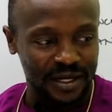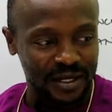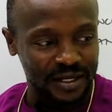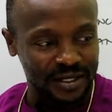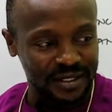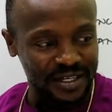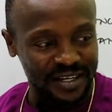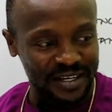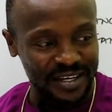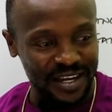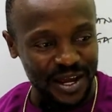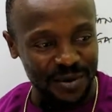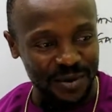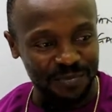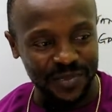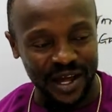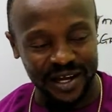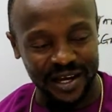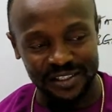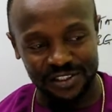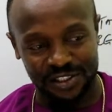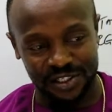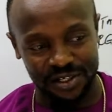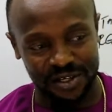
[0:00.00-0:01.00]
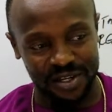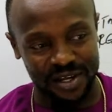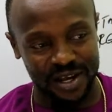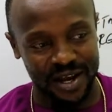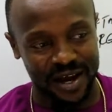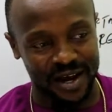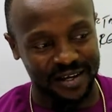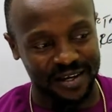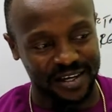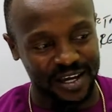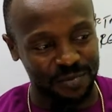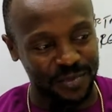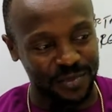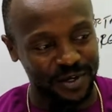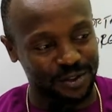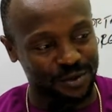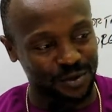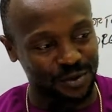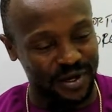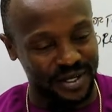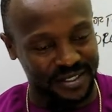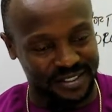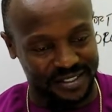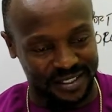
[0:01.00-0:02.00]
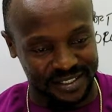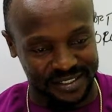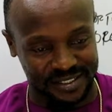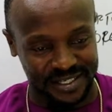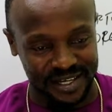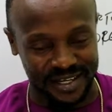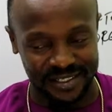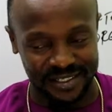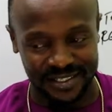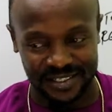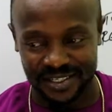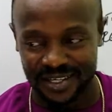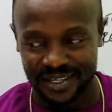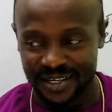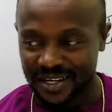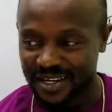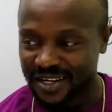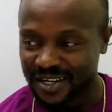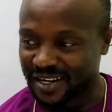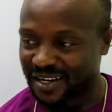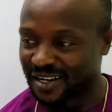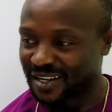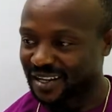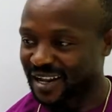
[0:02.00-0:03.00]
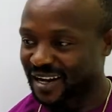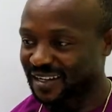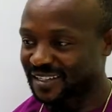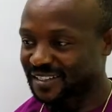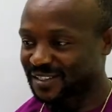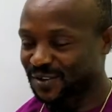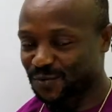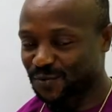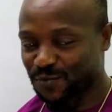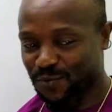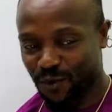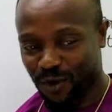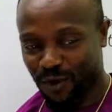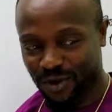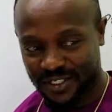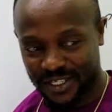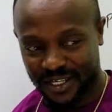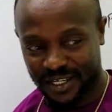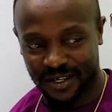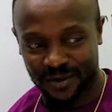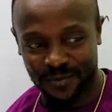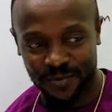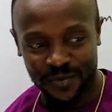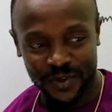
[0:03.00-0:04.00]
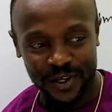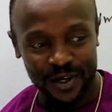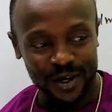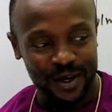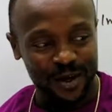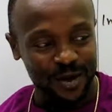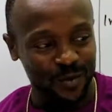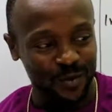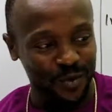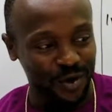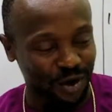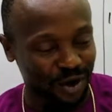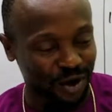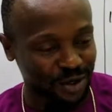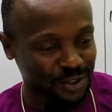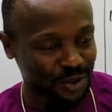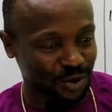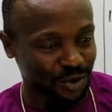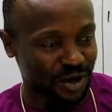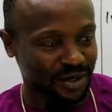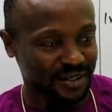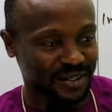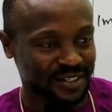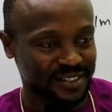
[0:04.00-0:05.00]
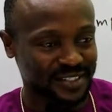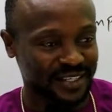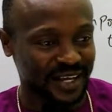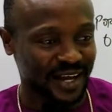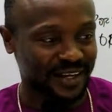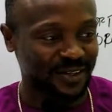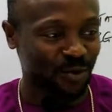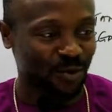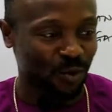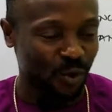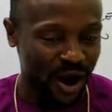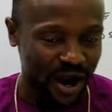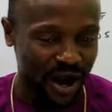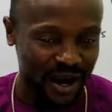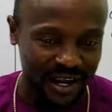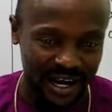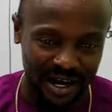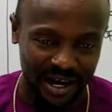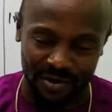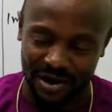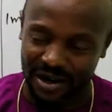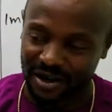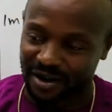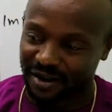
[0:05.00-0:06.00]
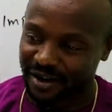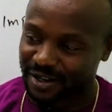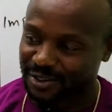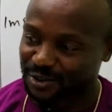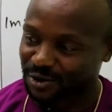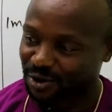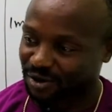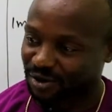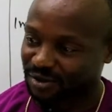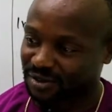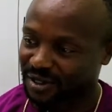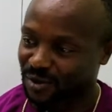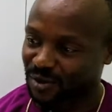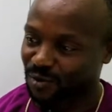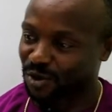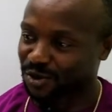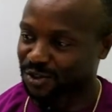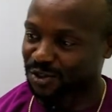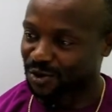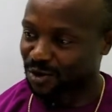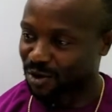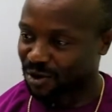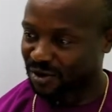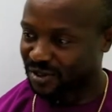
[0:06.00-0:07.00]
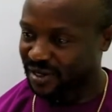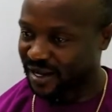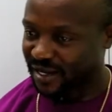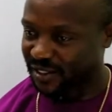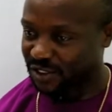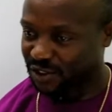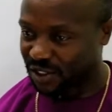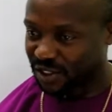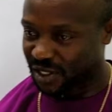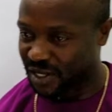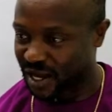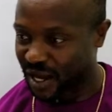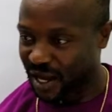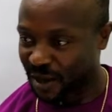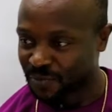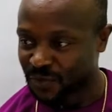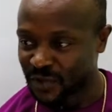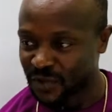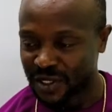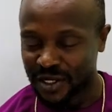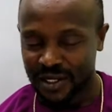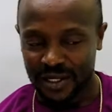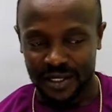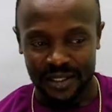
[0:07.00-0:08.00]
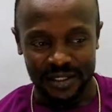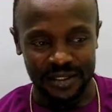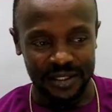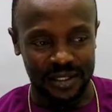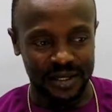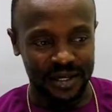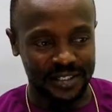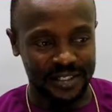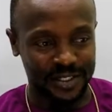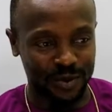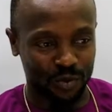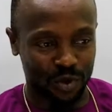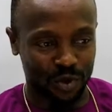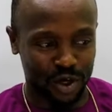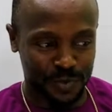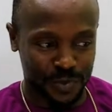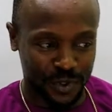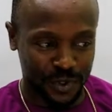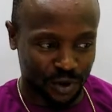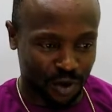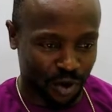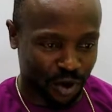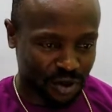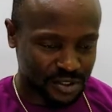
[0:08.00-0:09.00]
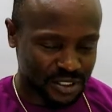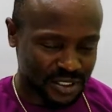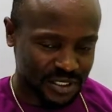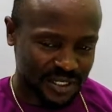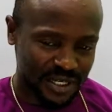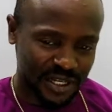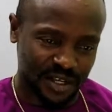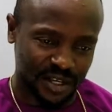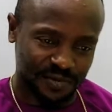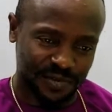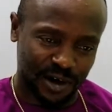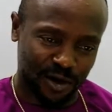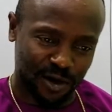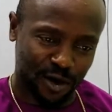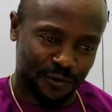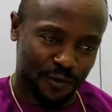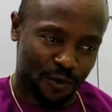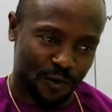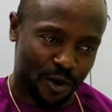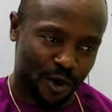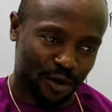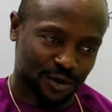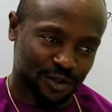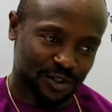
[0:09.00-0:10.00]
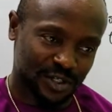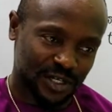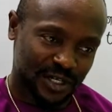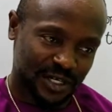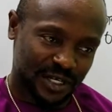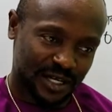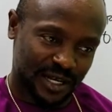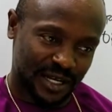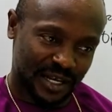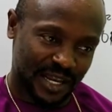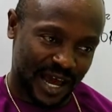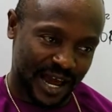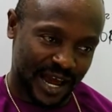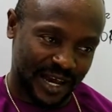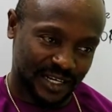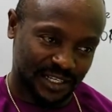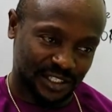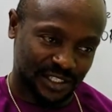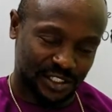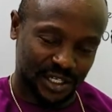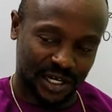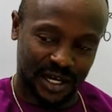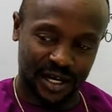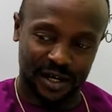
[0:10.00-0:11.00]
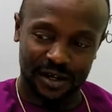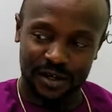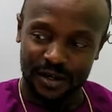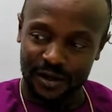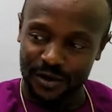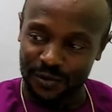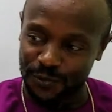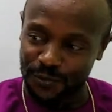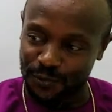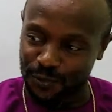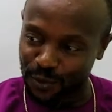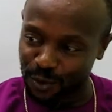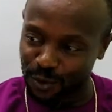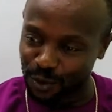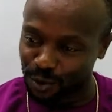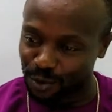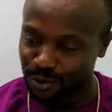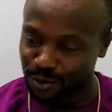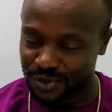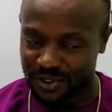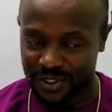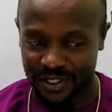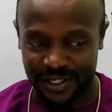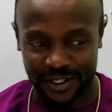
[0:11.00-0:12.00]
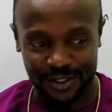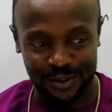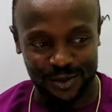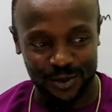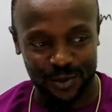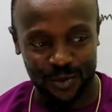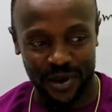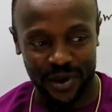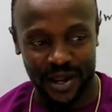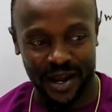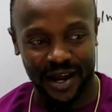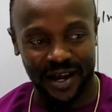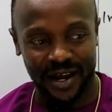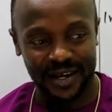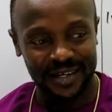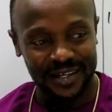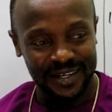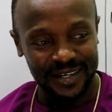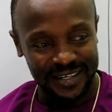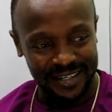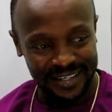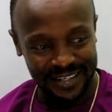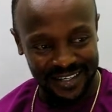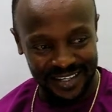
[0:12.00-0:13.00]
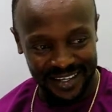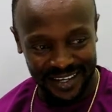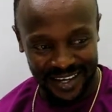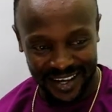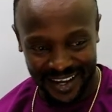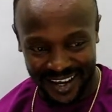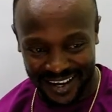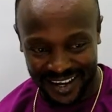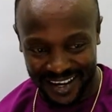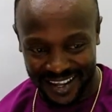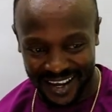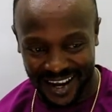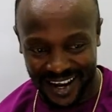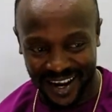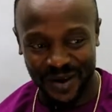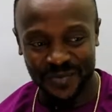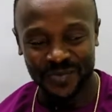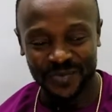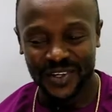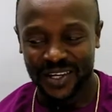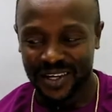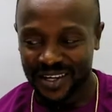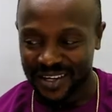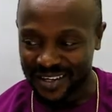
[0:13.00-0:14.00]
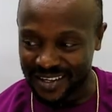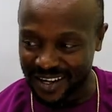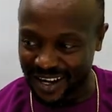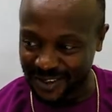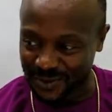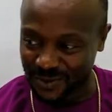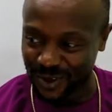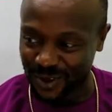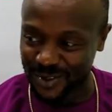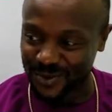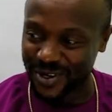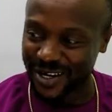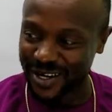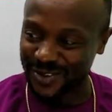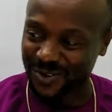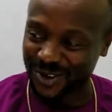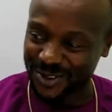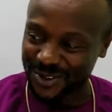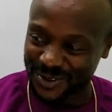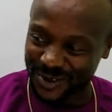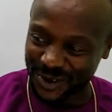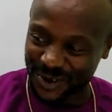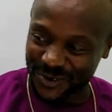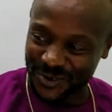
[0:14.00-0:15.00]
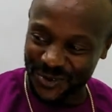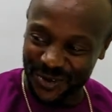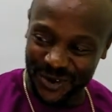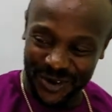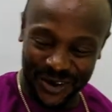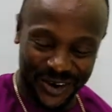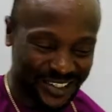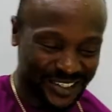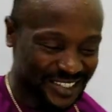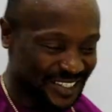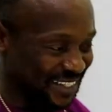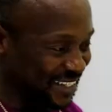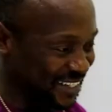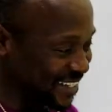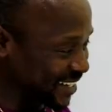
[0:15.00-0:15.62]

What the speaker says: The name Nigeria came into existence in 1914. We also understand why our great country was called Nigeria. The reason was because the river of what? Niger flows into where? The area. That was why it was called what?